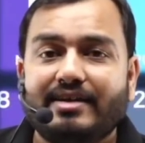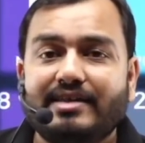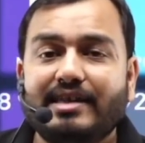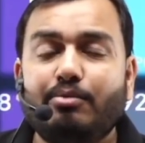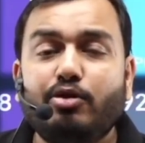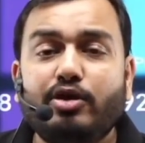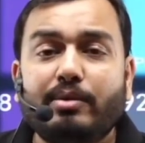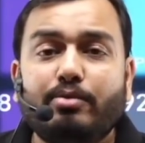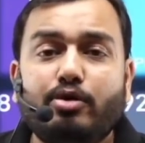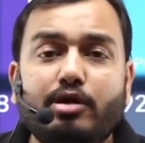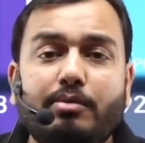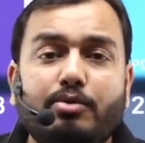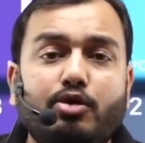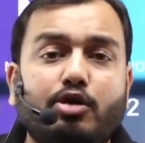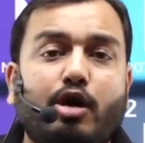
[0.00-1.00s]

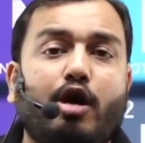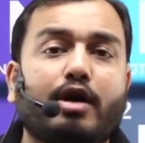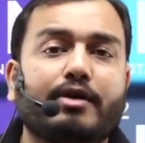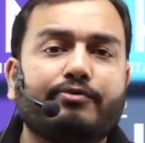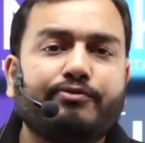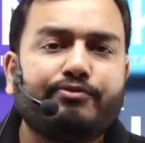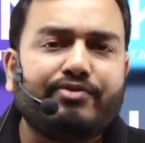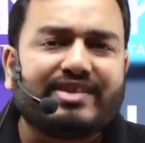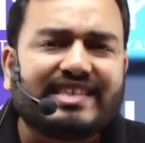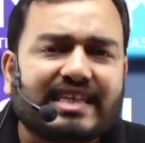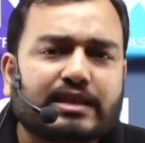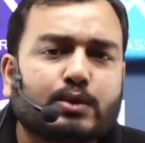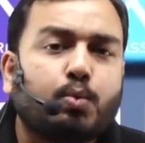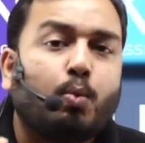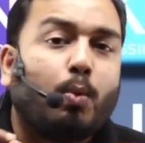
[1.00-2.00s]

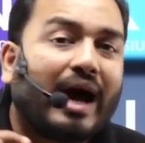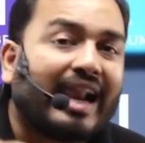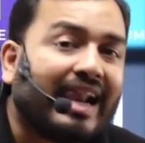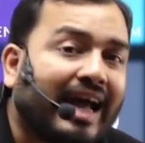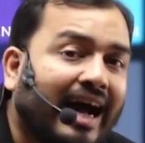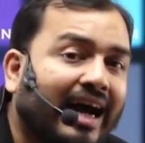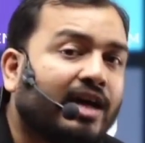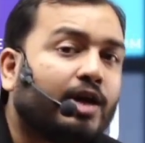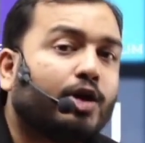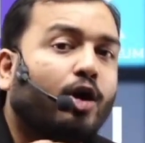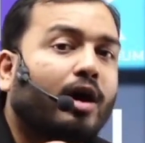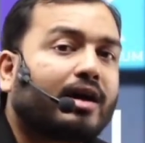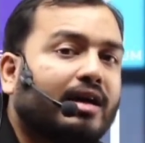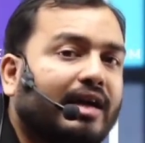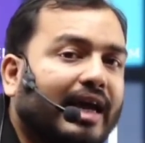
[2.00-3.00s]

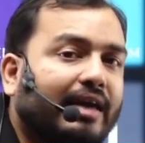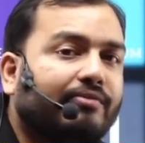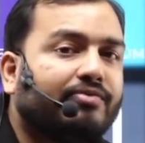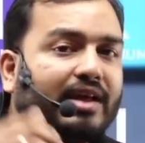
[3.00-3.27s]
www.physicswallah.live.